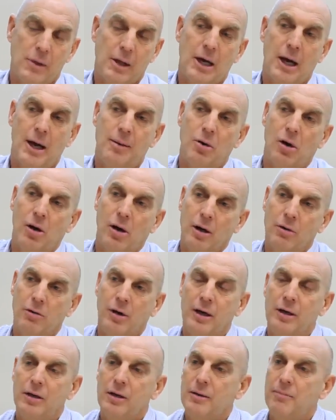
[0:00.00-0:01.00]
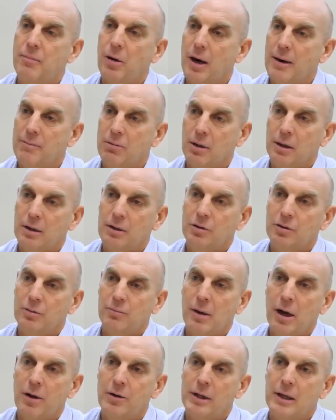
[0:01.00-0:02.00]
carbohydrate, their byproduct is
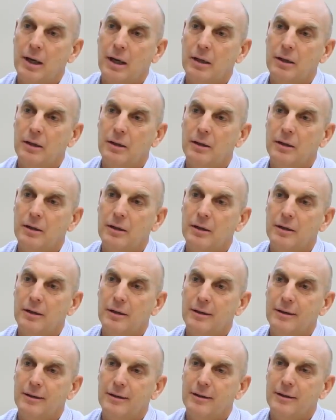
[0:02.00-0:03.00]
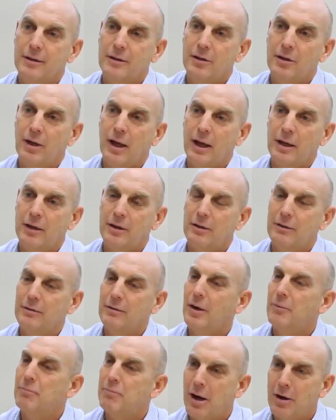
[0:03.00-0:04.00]
ammonia. Yeah, right.
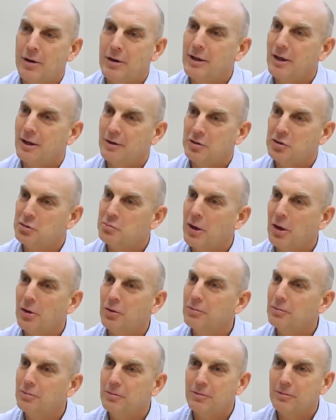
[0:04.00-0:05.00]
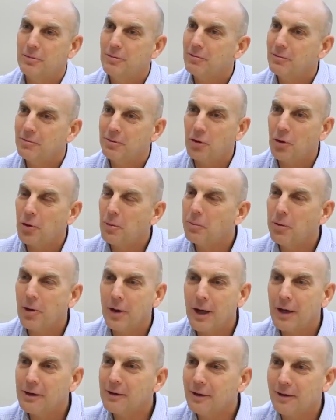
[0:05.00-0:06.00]
And ammonia, you smell floor
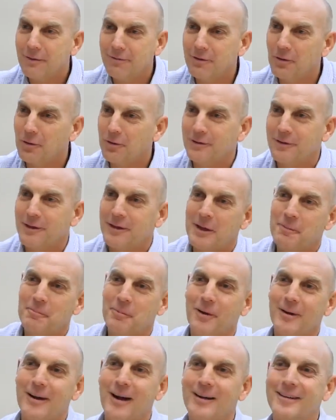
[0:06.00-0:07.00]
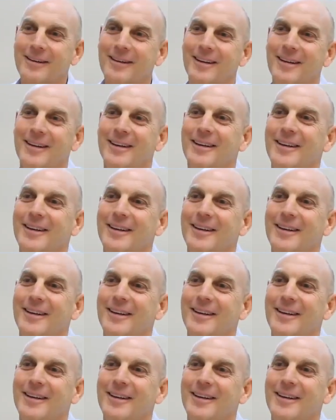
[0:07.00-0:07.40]
product, floor cleaning product.